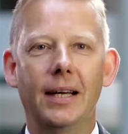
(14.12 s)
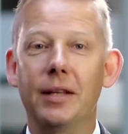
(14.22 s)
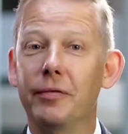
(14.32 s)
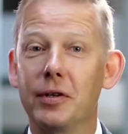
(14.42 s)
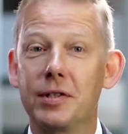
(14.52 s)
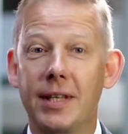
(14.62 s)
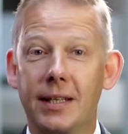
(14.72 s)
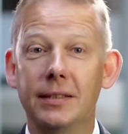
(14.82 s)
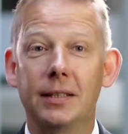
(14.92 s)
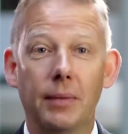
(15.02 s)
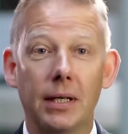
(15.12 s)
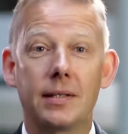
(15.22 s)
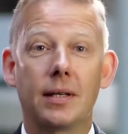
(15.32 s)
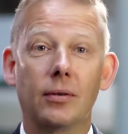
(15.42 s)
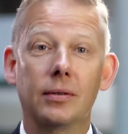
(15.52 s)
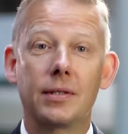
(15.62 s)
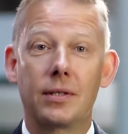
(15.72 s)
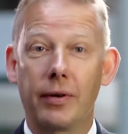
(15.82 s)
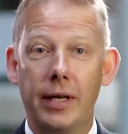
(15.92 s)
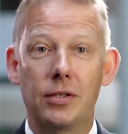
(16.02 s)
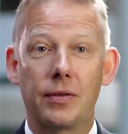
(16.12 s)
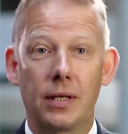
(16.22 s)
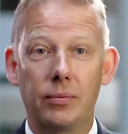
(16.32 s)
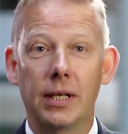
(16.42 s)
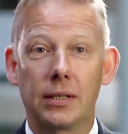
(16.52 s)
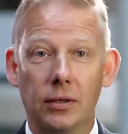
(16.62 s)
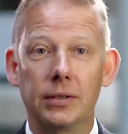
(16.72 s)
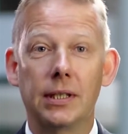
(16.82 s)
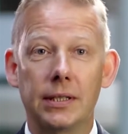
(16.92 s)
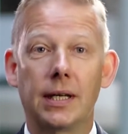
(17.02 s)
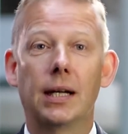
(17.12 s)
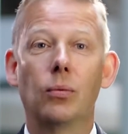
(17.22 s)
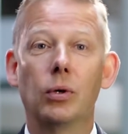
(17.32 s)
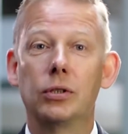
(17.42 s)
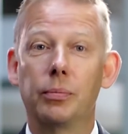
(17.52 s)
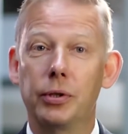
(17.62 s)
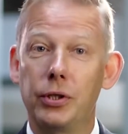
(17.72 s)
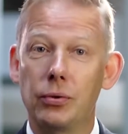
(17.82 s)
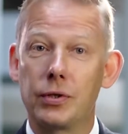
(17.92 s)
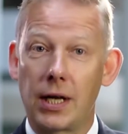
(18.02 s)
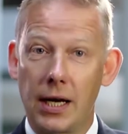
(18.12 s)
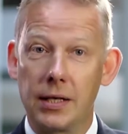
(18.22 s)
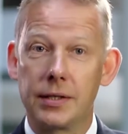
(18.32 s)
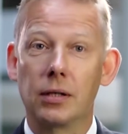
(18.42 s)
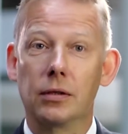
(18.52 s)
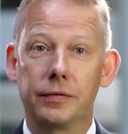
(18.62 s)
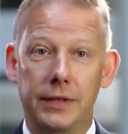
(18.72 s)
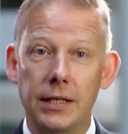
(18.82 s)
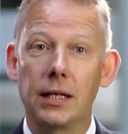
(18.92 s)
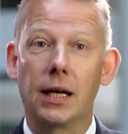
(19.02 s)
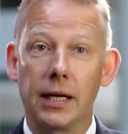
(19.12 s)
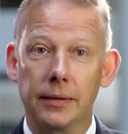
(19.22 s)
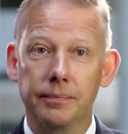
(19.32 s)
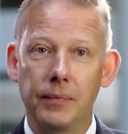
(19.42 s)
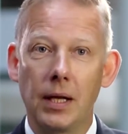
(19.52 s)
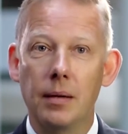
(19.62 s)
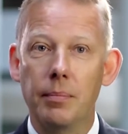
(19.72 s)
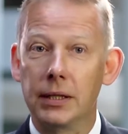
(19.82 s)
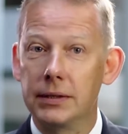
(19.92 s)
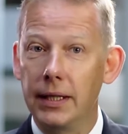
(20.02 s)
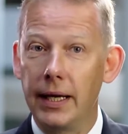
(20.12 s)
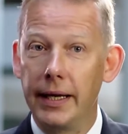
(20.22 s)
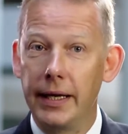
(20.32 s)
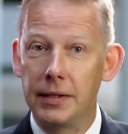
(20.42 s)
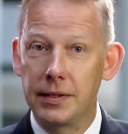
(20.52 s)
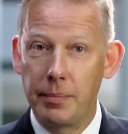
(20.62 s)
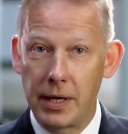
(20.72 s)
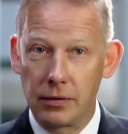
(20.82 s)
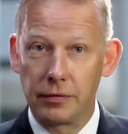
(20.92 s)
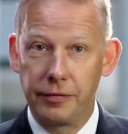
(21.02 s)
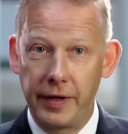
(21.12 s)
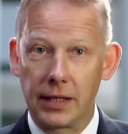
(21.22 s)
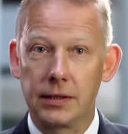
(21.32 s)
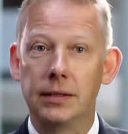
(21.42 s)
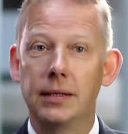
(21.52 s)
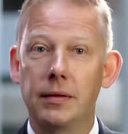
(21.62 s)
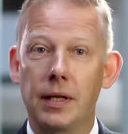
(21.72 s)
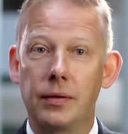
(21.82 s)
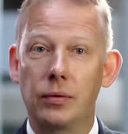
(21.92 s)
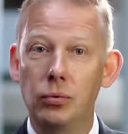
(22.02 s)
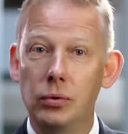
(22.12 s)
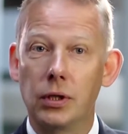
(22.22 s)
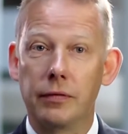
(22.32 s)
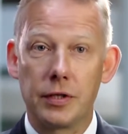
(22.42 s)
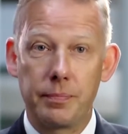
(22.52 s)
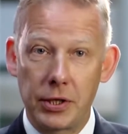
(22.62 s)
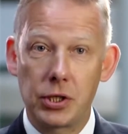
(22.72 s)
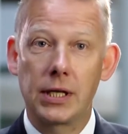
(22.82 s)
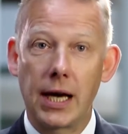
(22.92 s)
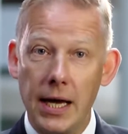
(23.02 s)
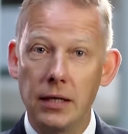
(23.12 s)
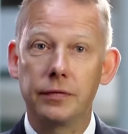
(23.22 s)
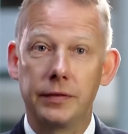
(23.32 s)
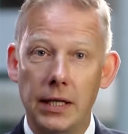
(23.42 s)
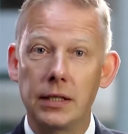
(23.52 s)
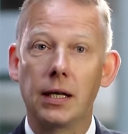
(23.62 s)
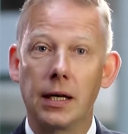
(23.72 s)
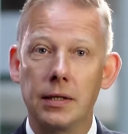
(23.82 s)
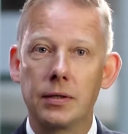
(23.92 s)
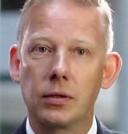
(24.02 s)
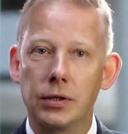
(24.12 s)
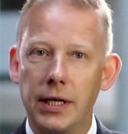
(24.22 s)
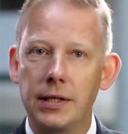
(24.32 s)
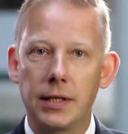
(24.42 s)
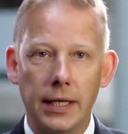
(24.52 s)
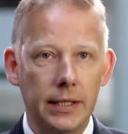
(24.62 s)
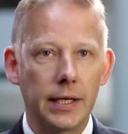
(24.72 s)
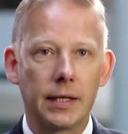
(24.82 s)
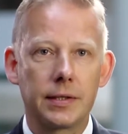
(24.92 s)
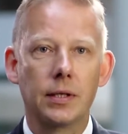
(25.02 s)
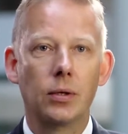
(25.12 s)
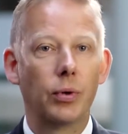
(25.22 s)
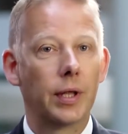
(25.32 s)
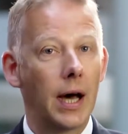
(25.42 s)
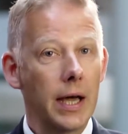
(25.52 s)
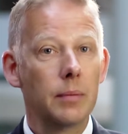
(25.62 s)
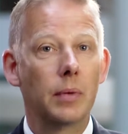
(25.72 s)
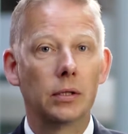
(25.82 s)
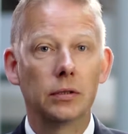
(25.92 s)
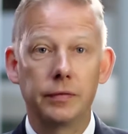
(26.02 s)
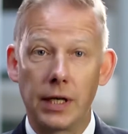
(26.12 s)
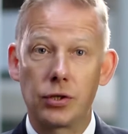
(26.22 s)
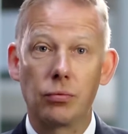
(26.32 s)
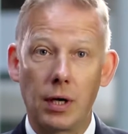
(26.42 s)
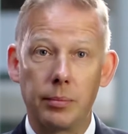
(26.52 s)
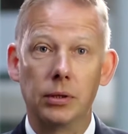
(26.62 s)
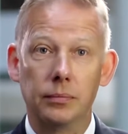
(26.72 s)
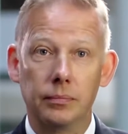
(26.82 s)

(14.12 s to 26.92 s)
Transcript: In the first second, it might sound strange that we at Continental want to produce tires out of dandelion. But it is a matter of fact that the root of a special kind of dandelions contains latex with a high amount of natural rubber.